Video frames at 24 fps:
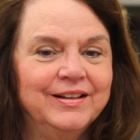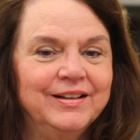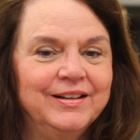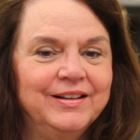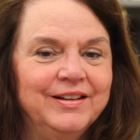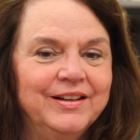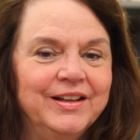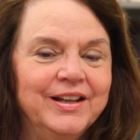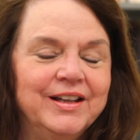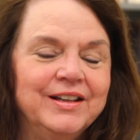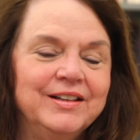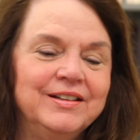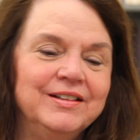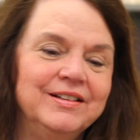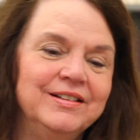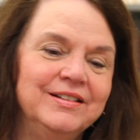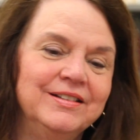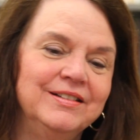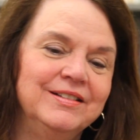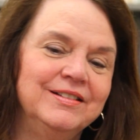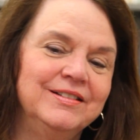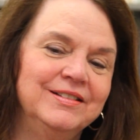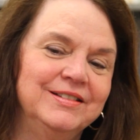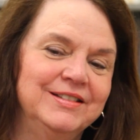that
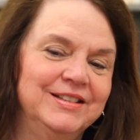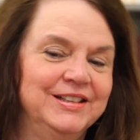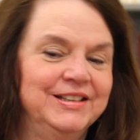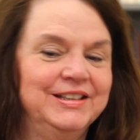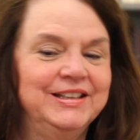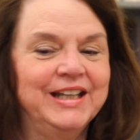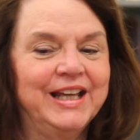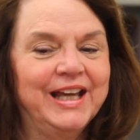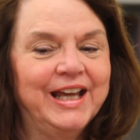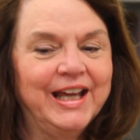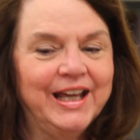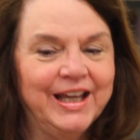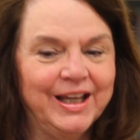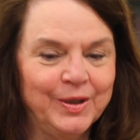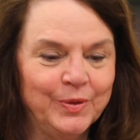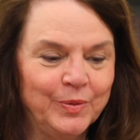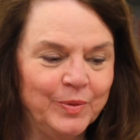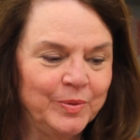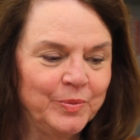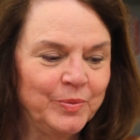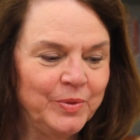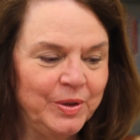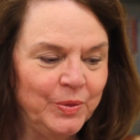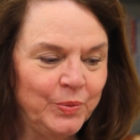today,
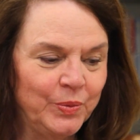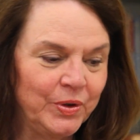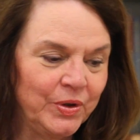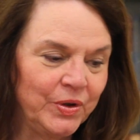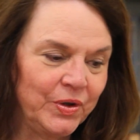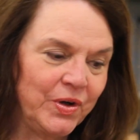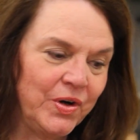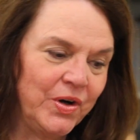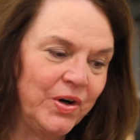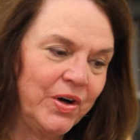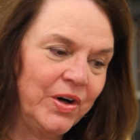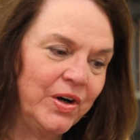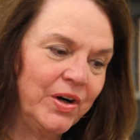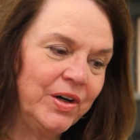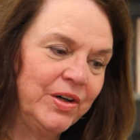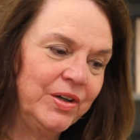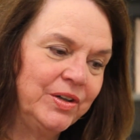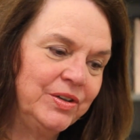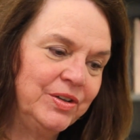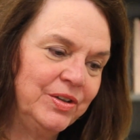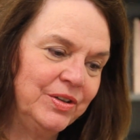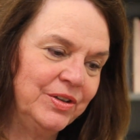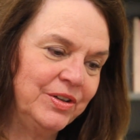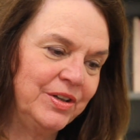when we work
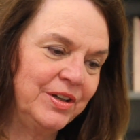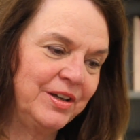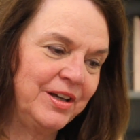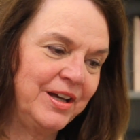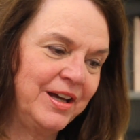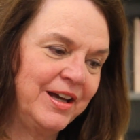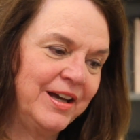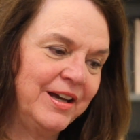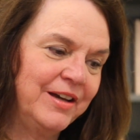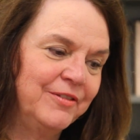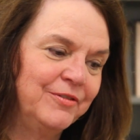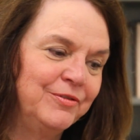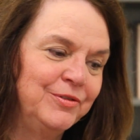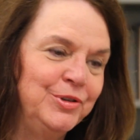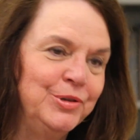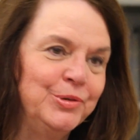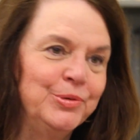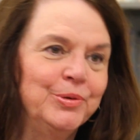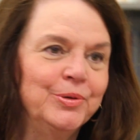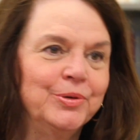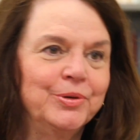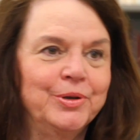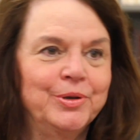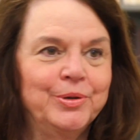hard to have
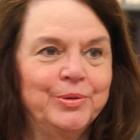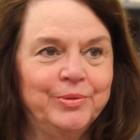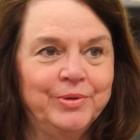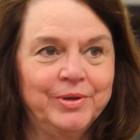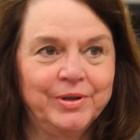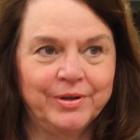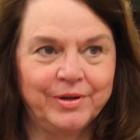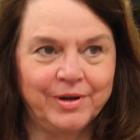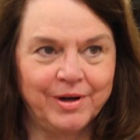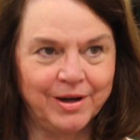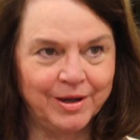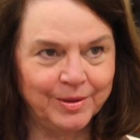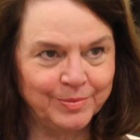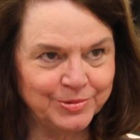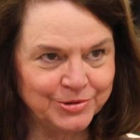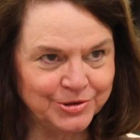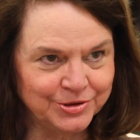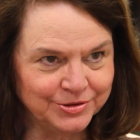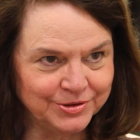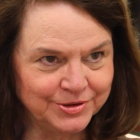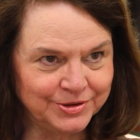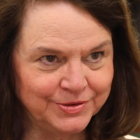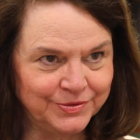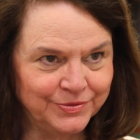dual career
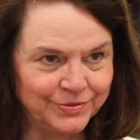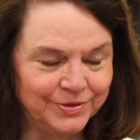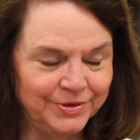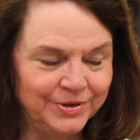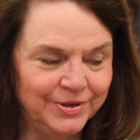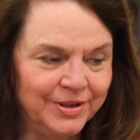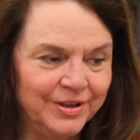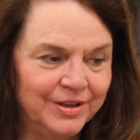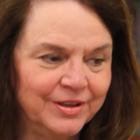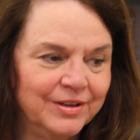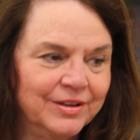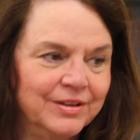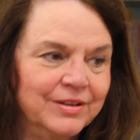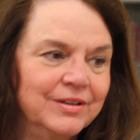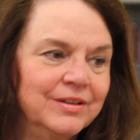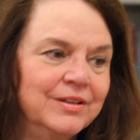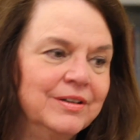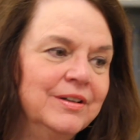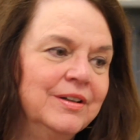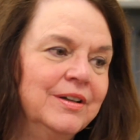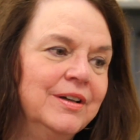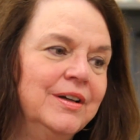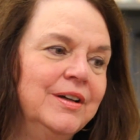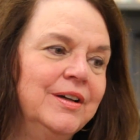options for young
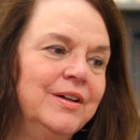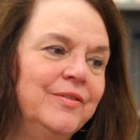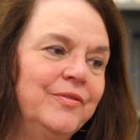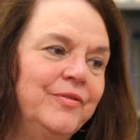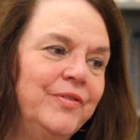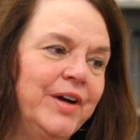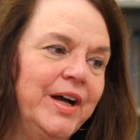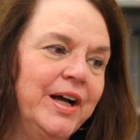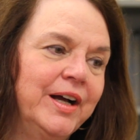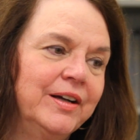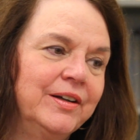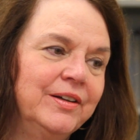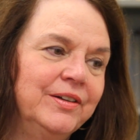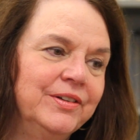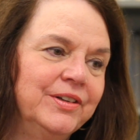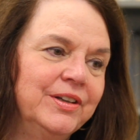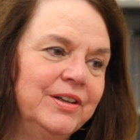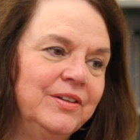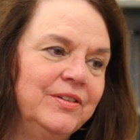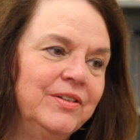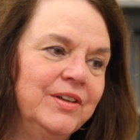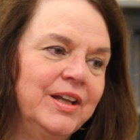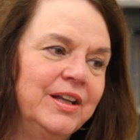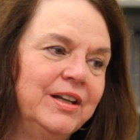
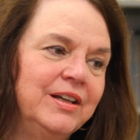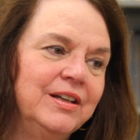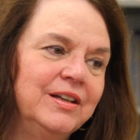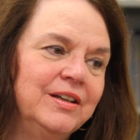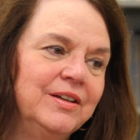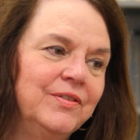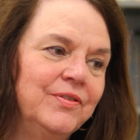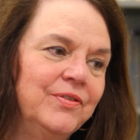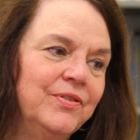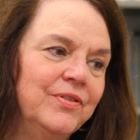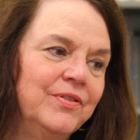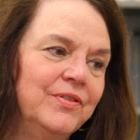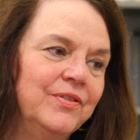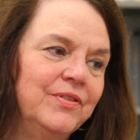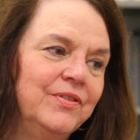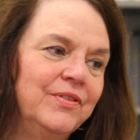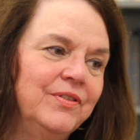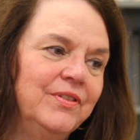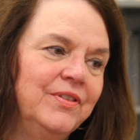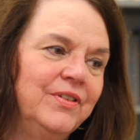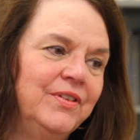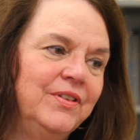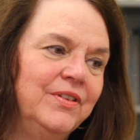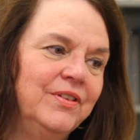faculty, that if
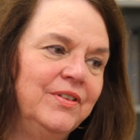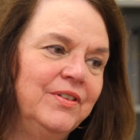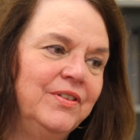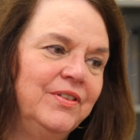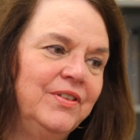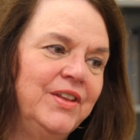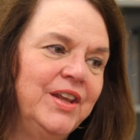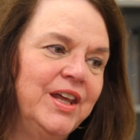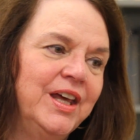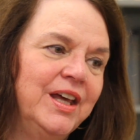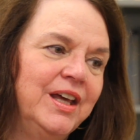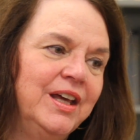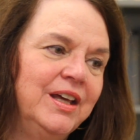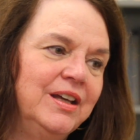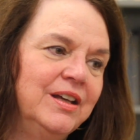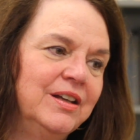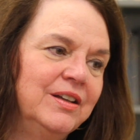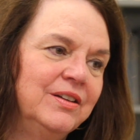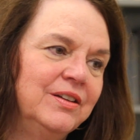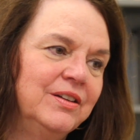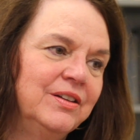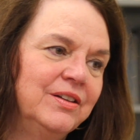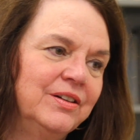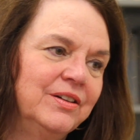they
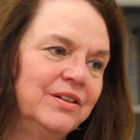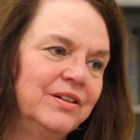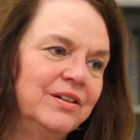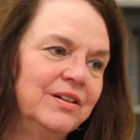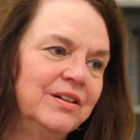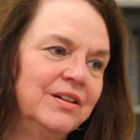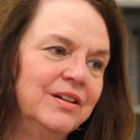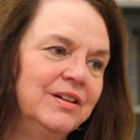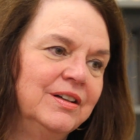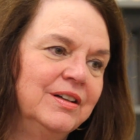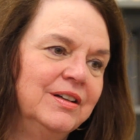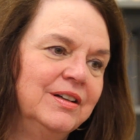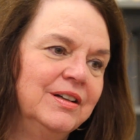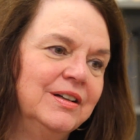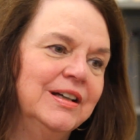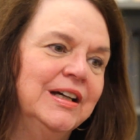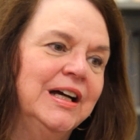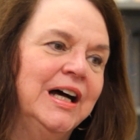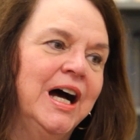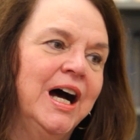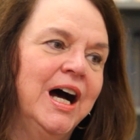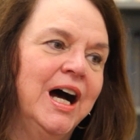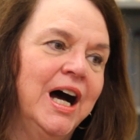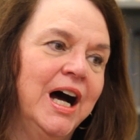and their
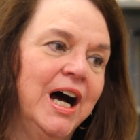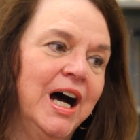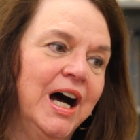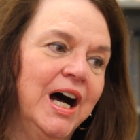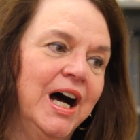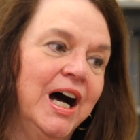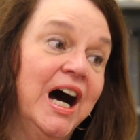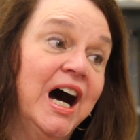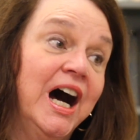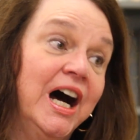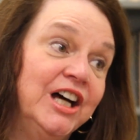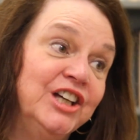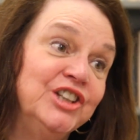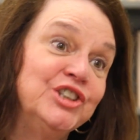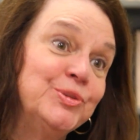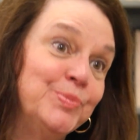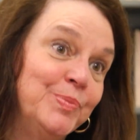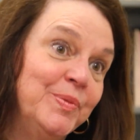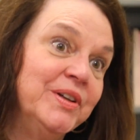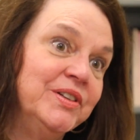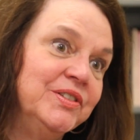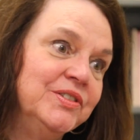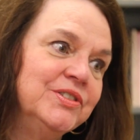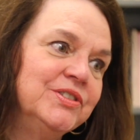
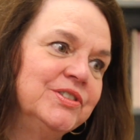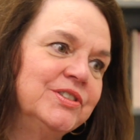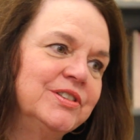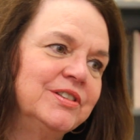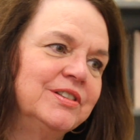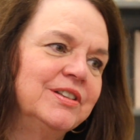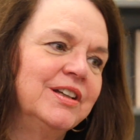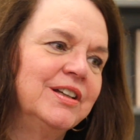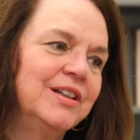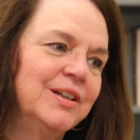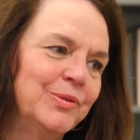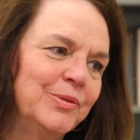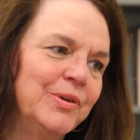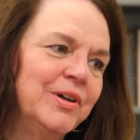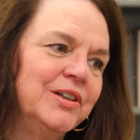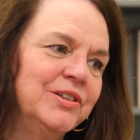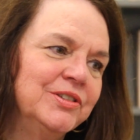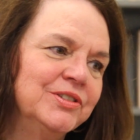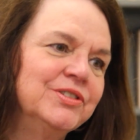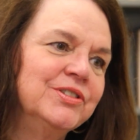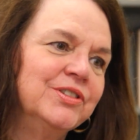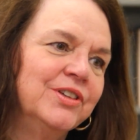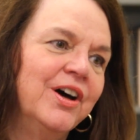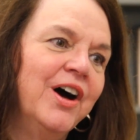husbands, and it
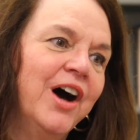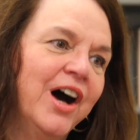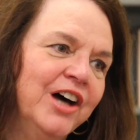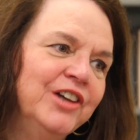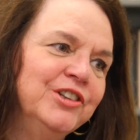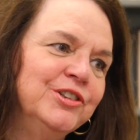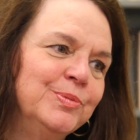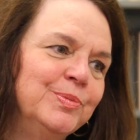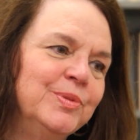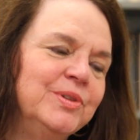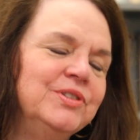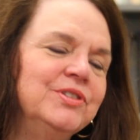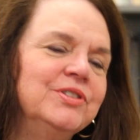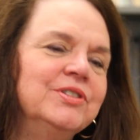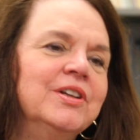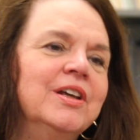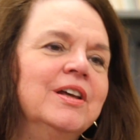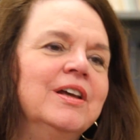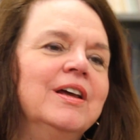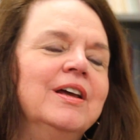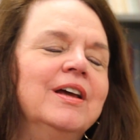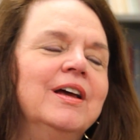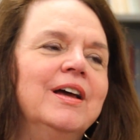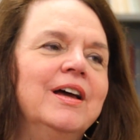was husbands,
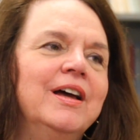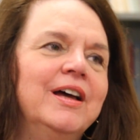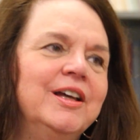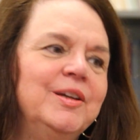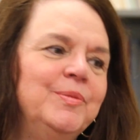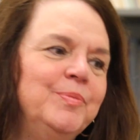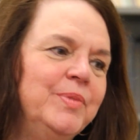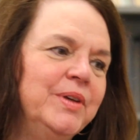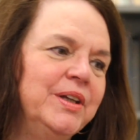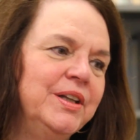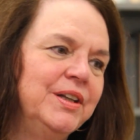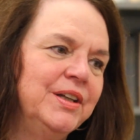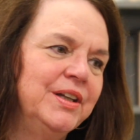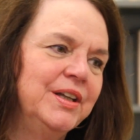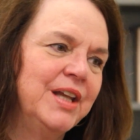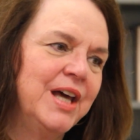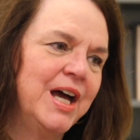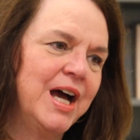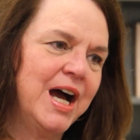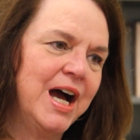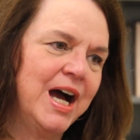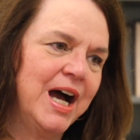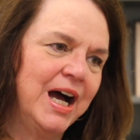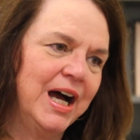had been
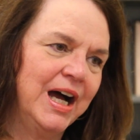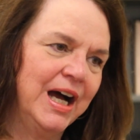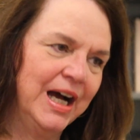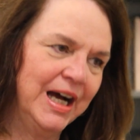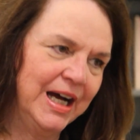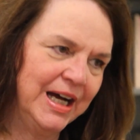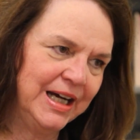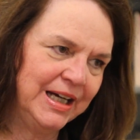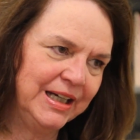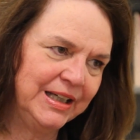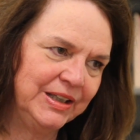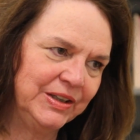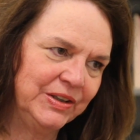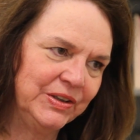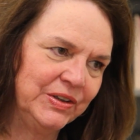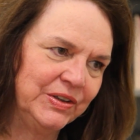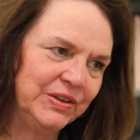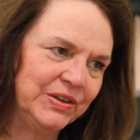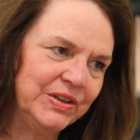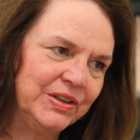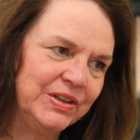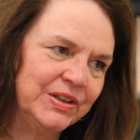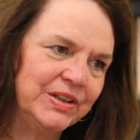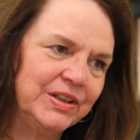
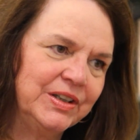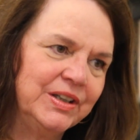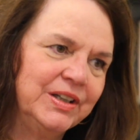hired